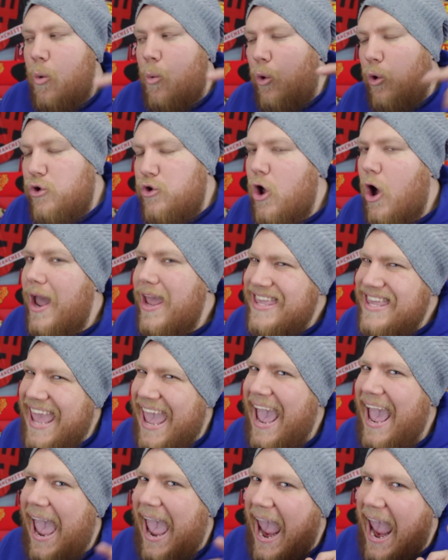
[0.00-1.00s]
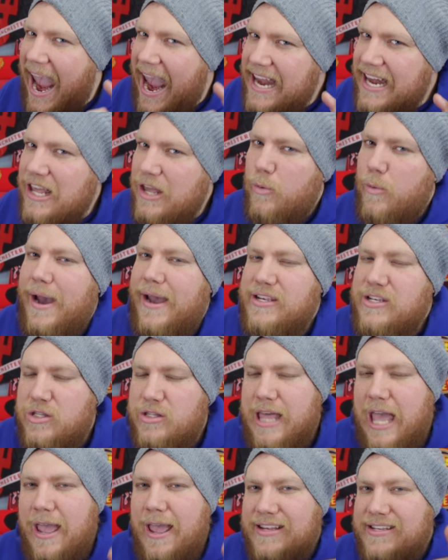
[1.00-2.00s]
Well, not yet anyways.
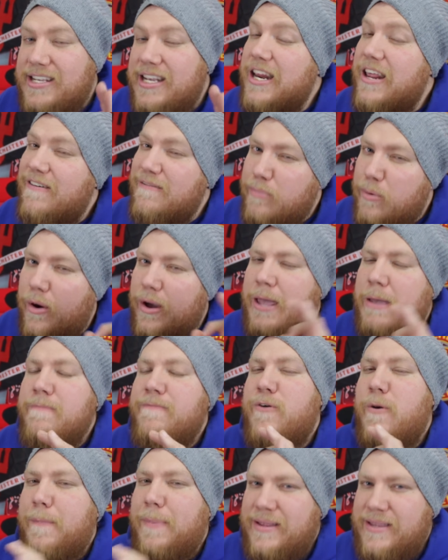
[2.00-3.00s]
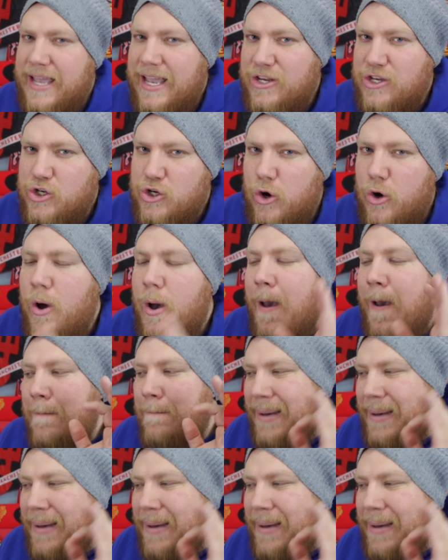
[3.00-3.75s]
City have bought him for potential,